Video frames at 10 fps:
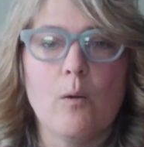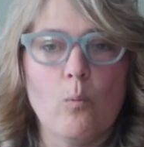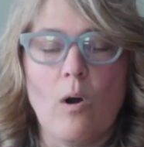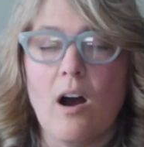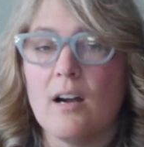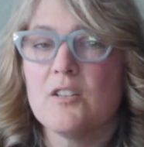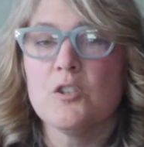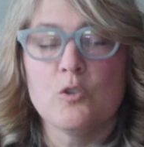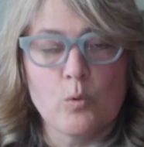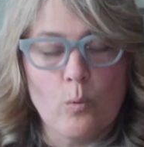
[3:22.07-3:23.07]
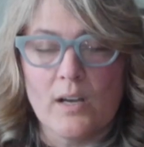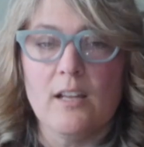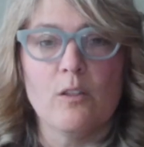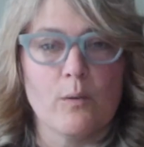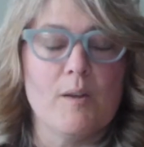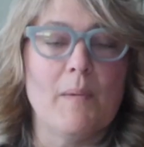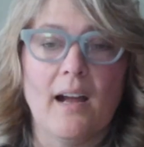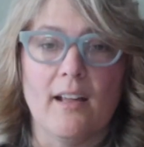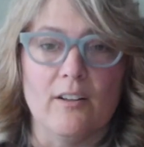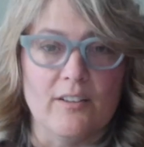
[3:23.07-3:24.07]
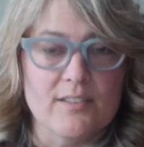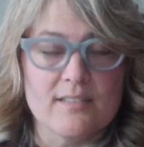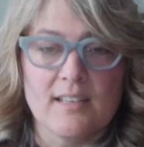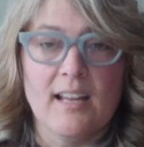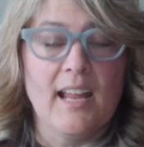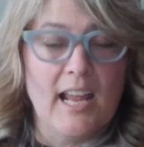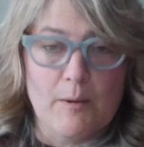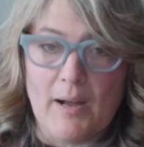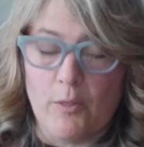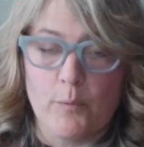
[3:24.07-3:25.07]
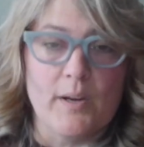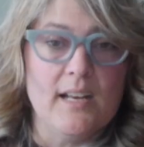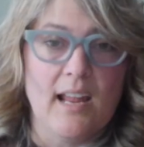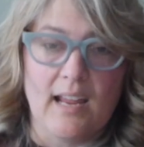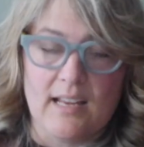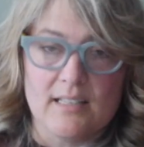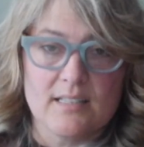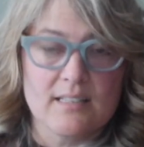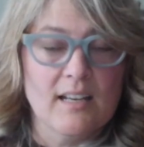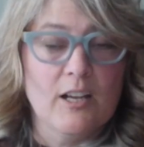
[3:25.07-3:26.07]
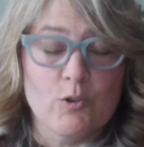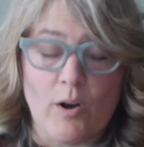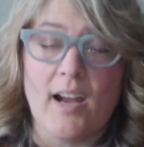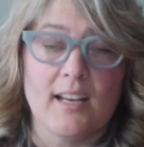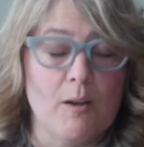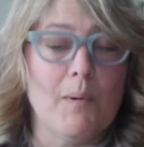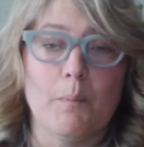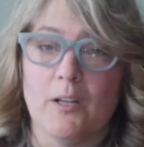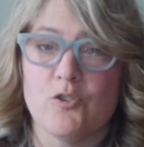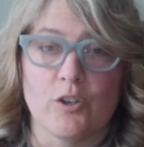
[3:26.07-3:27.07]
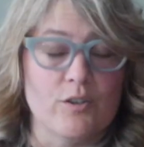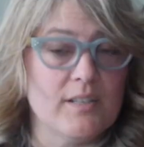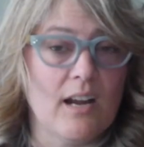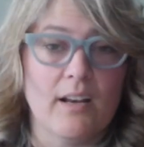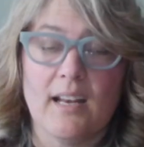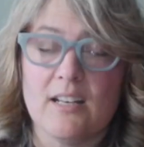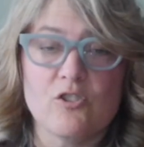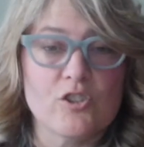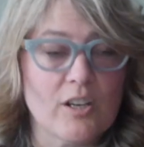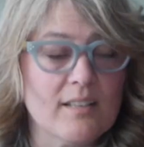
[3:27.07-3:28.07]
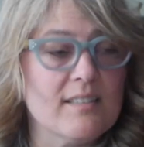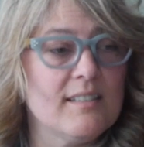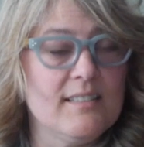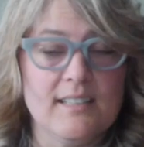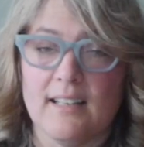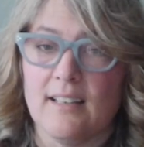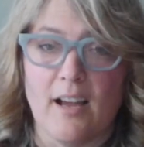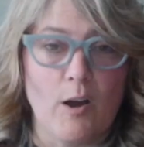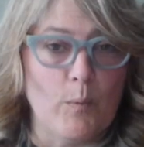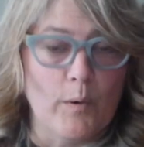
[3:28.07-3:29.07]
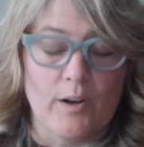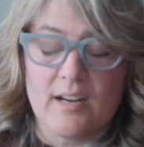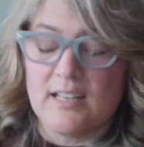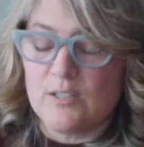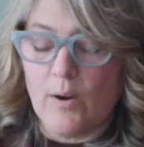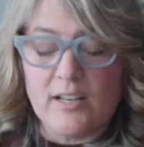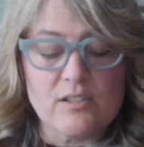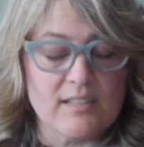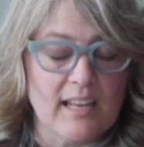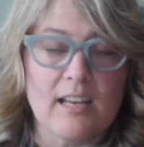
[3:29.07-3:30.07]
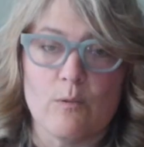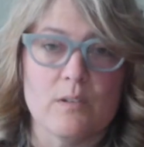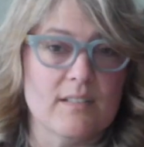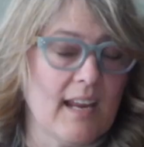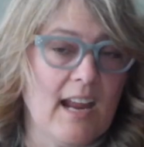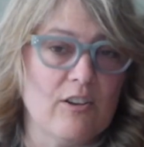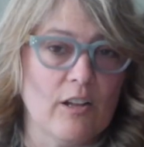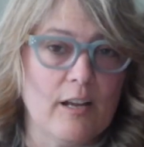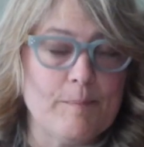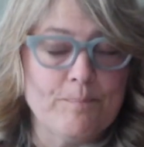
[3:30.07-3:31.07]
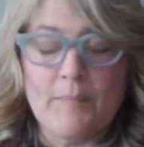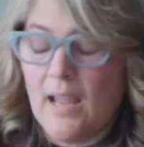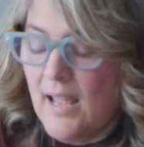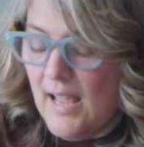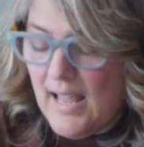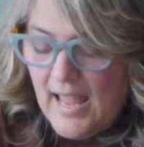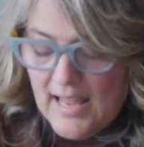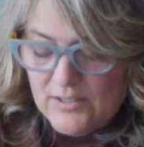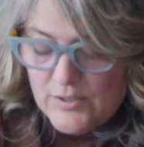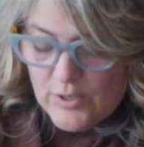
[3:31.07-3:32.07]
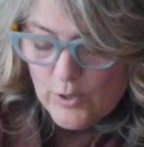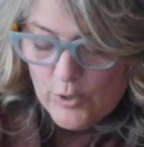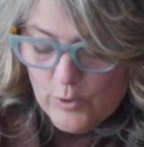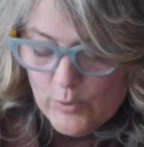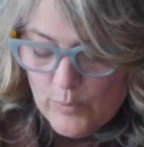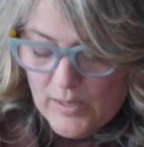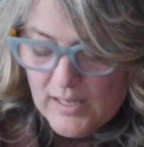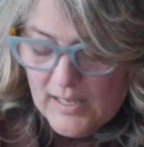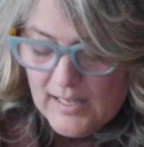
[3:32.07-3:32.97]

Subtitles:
walked 23 miles in about 3 days trying to get my blood sugars down, and it just did not work. And so I just think it was the cannula. And so,